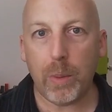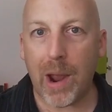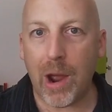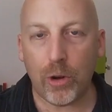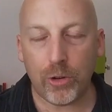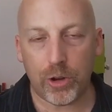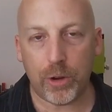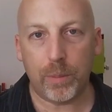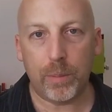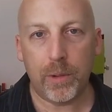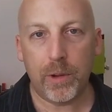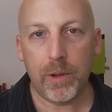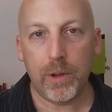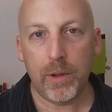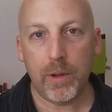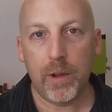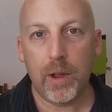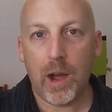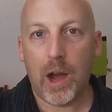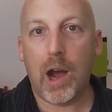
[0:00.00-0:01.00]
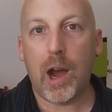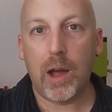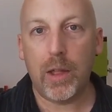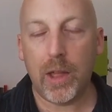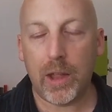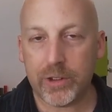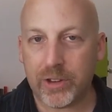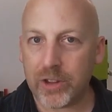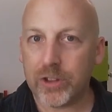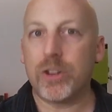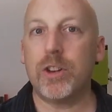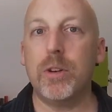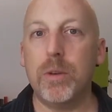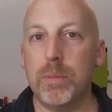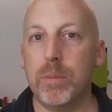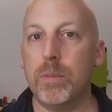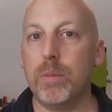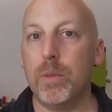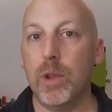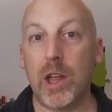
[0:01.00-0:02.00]
around him. That doesn't
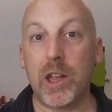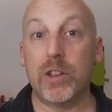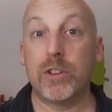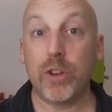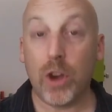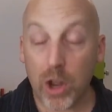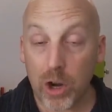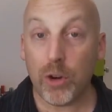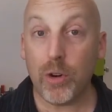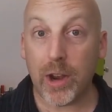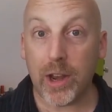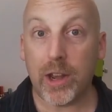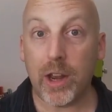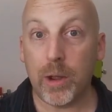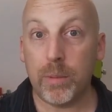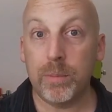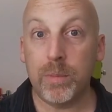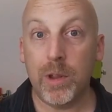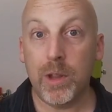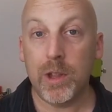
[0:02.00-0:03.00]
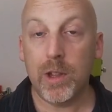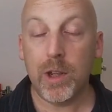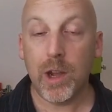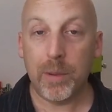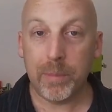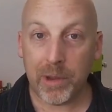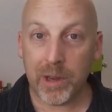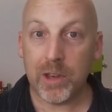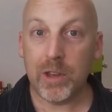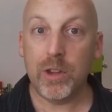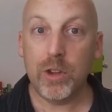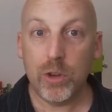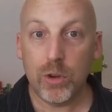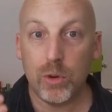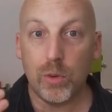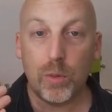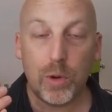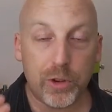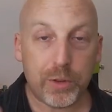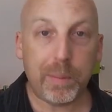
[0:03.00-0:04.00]
exonerate him. I mean,
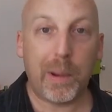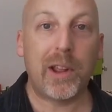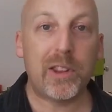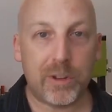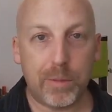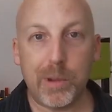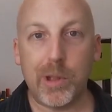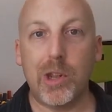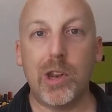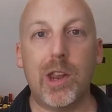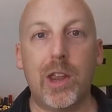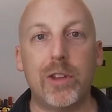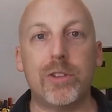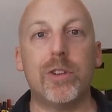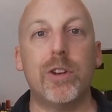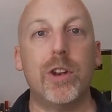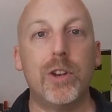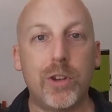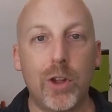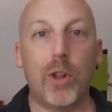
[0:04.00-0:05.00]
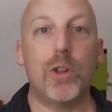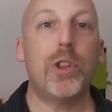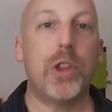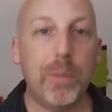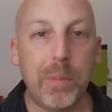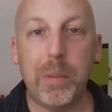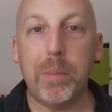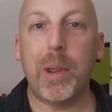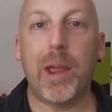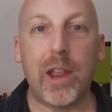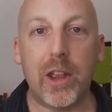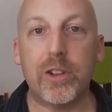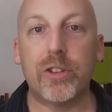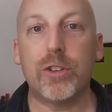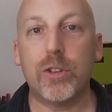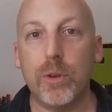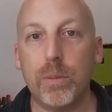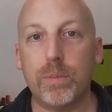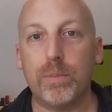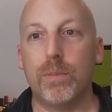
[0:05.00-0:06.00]
your responsibility as an adult human being is
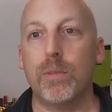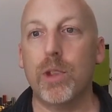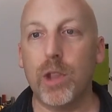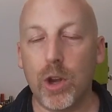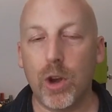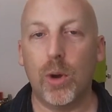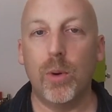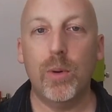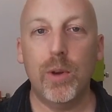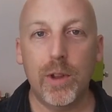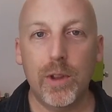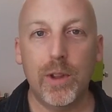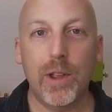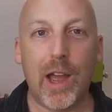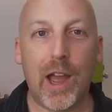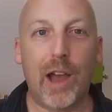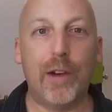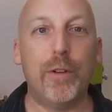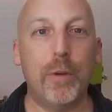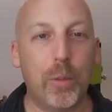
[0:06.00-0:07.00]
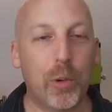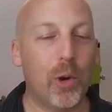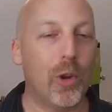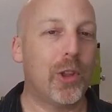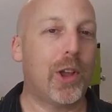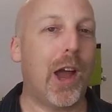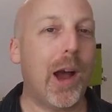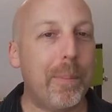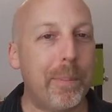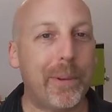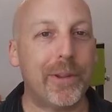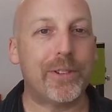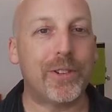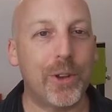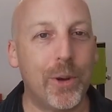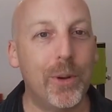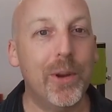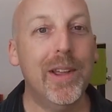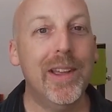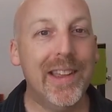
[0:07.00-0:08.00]
to, have a moral compass.
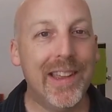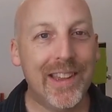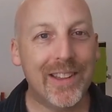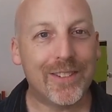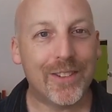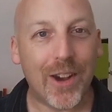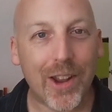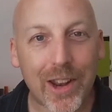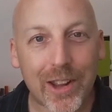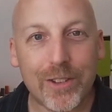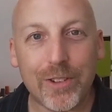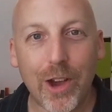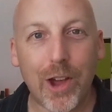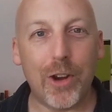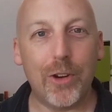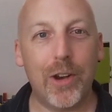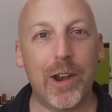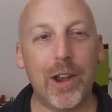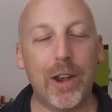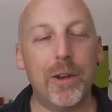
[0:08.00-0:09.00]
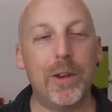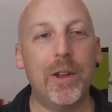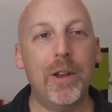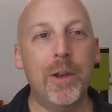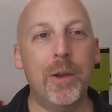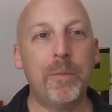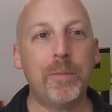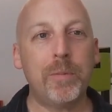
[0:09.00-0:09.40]
So he's not exonerated.